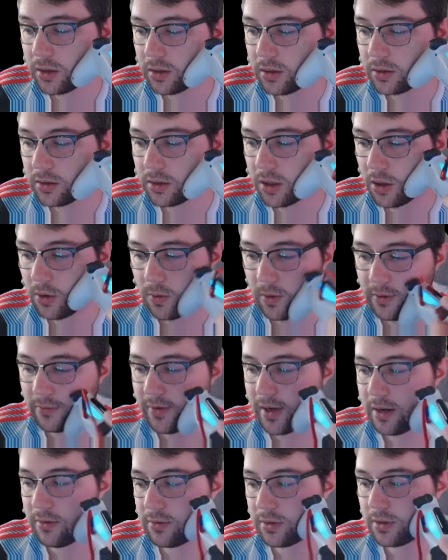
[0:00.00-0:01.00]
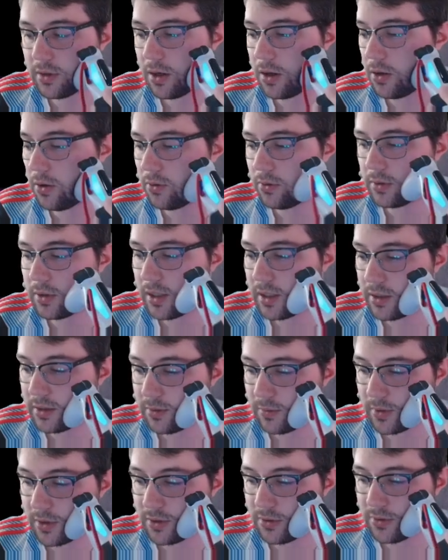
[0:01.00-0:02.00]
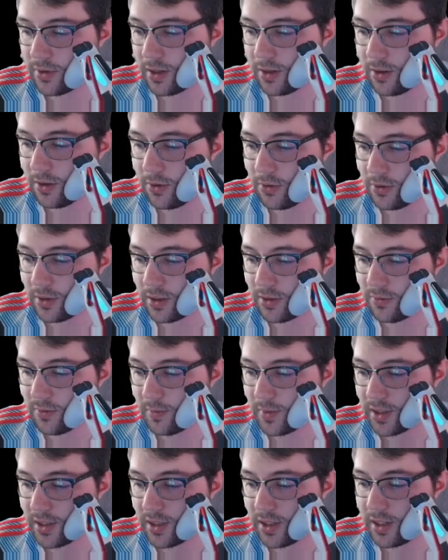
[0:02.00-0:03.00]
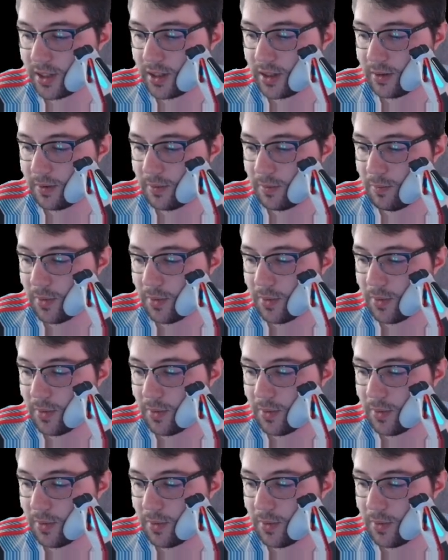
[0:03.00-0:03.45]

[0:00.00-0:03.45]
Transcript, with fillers: So if I was to hold this, I'm going to try and hold this with my cheek